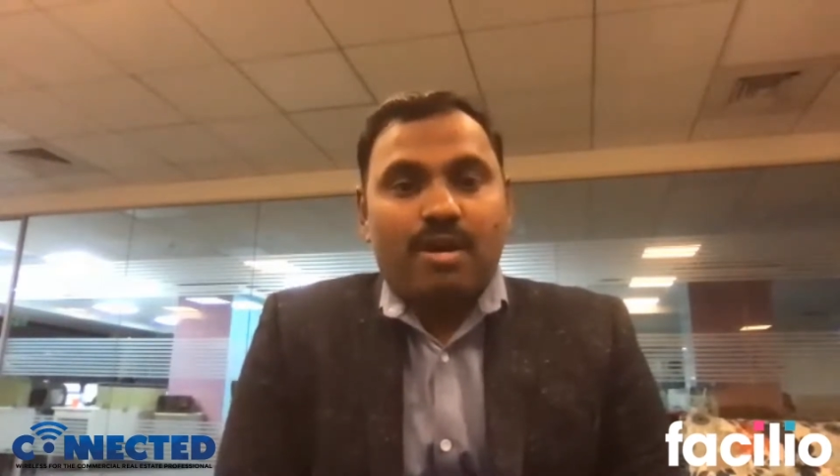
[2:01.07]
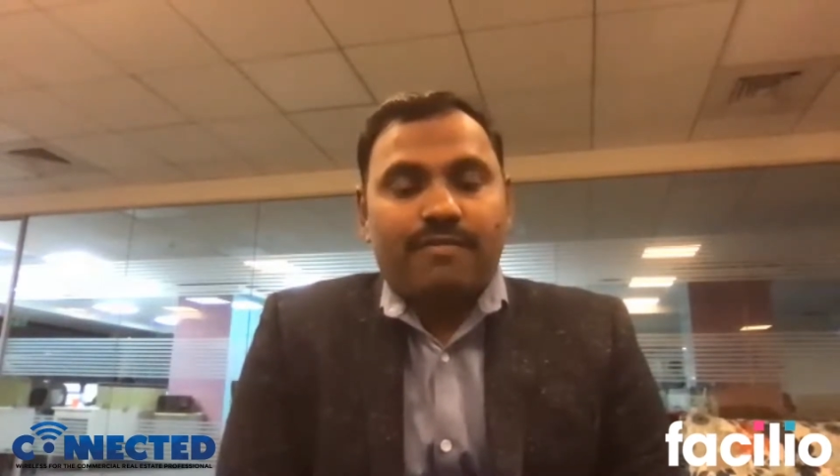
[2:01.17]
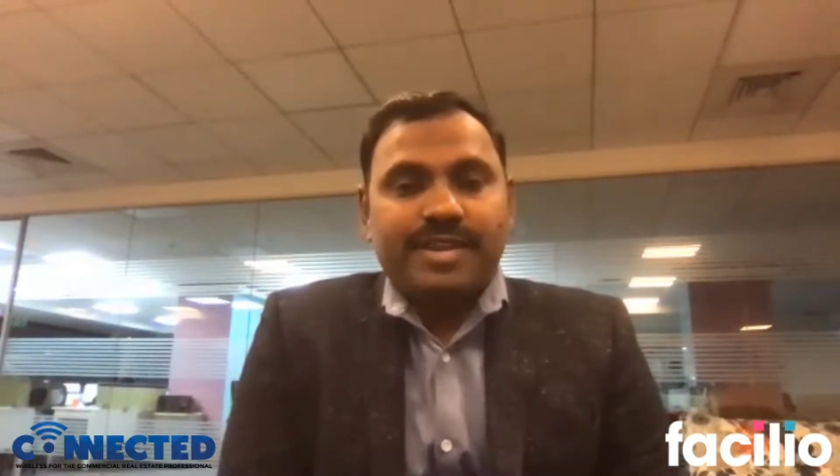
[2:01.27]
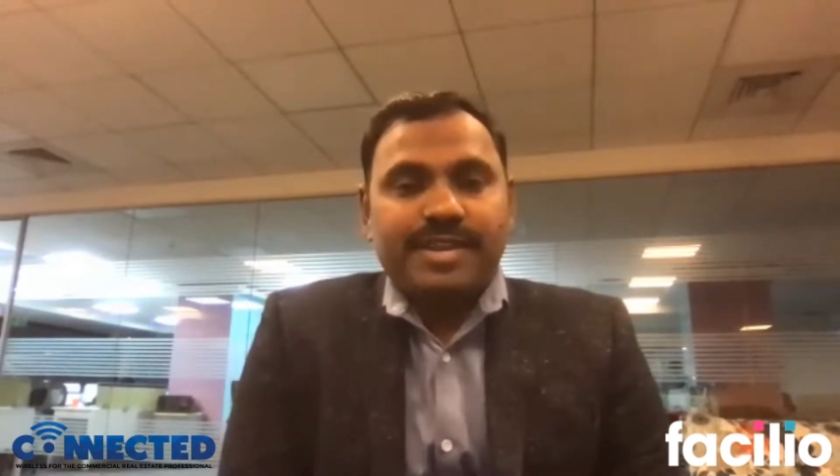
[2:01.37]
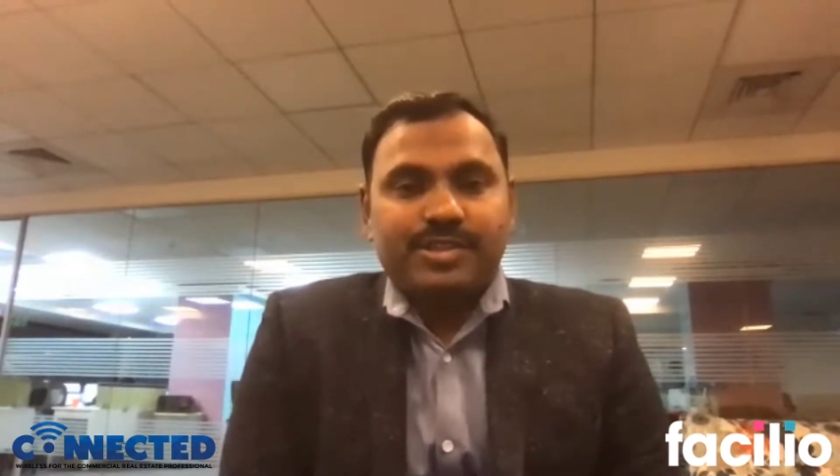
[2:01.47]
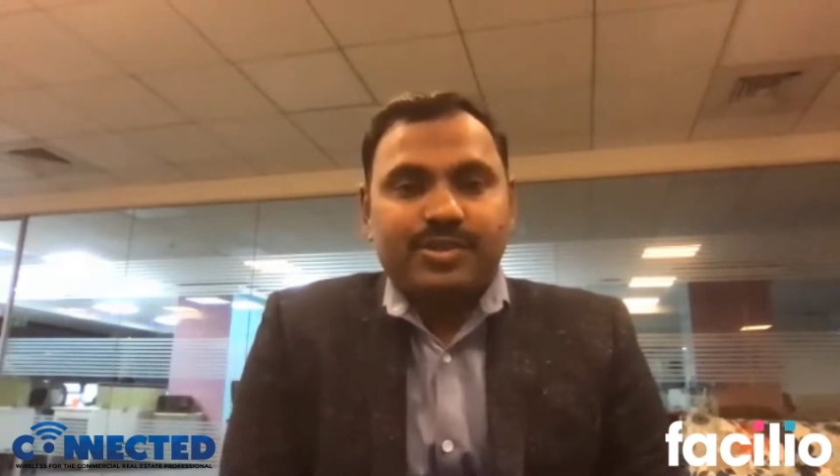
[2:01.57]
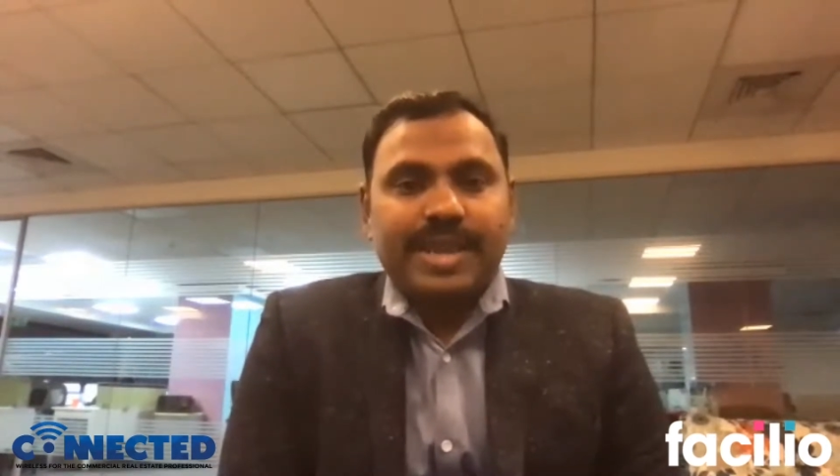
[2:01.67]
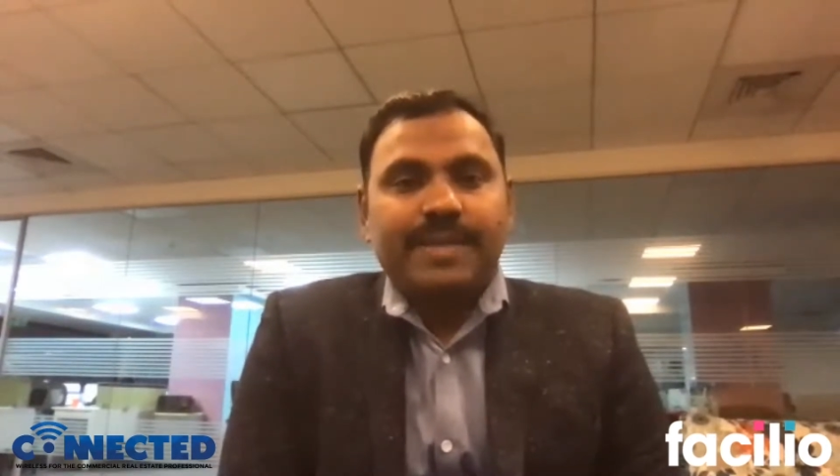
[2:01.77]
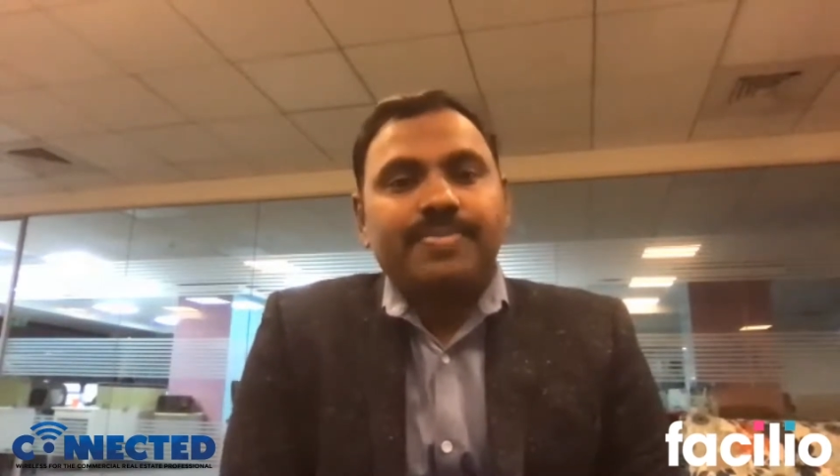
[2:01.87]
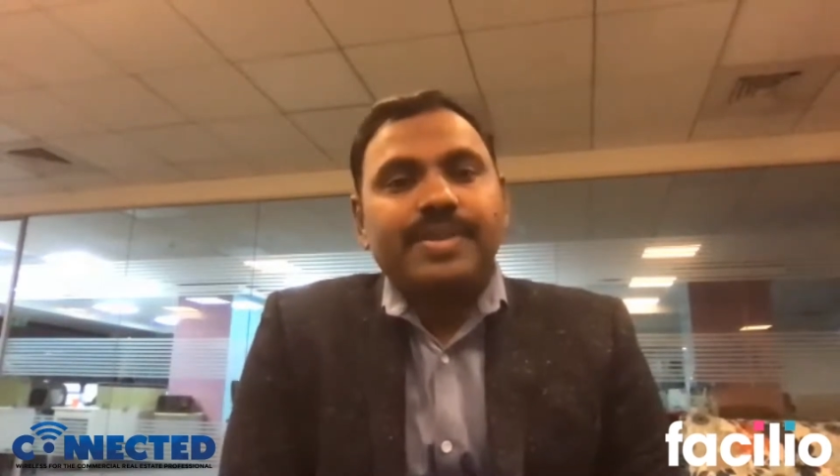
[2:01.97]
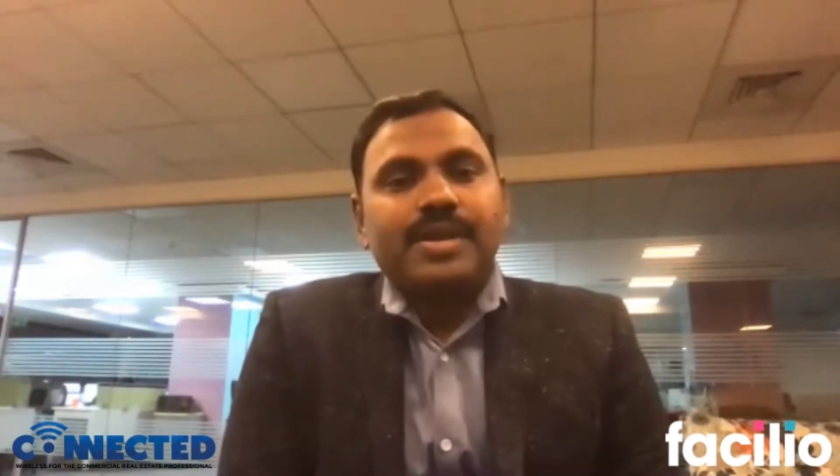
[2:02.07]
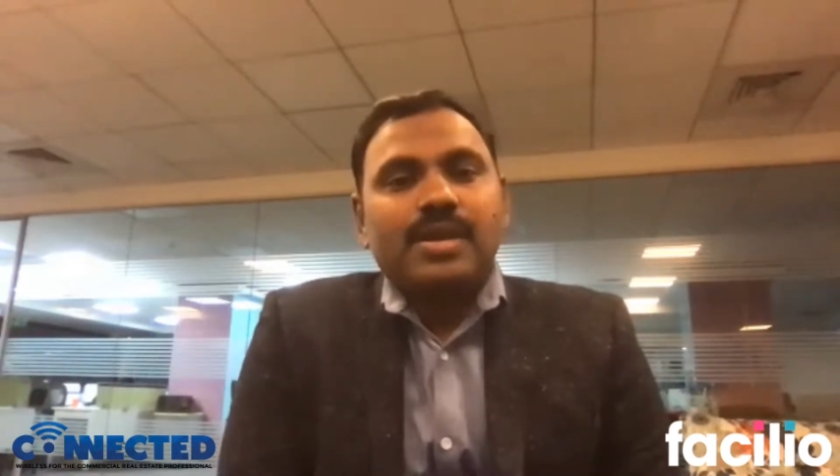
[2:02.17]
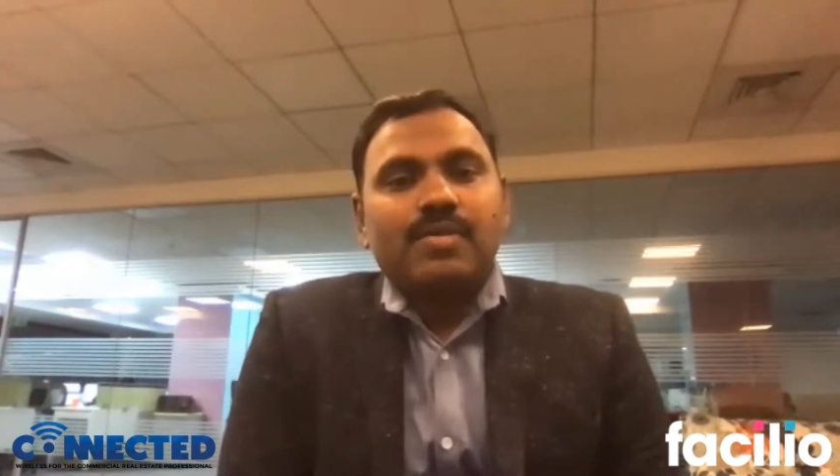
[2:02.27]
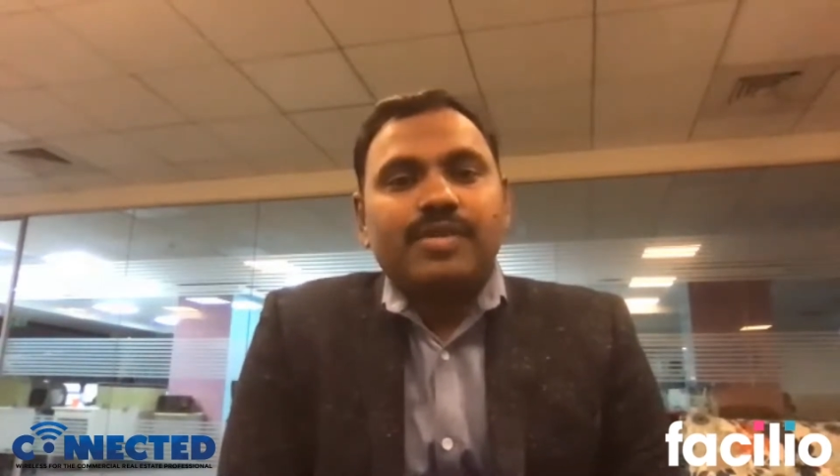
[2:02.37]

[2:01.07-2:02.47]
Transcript: offerings today. We